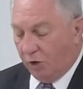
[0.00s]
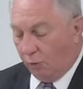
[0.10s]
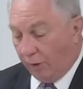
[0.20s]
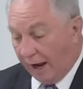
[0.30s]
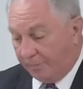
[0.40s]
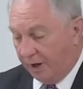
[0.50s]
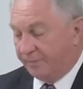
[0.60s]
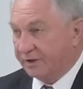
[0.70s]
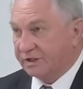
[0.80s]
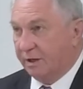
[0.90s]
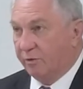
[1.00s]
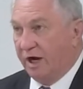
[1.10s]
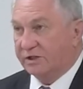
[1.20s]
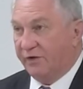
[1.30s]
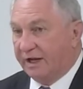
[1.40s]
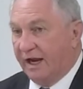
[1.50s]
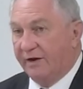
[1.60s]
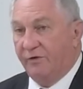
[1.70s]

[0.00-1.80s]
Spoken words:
wrap up and summarize if I can.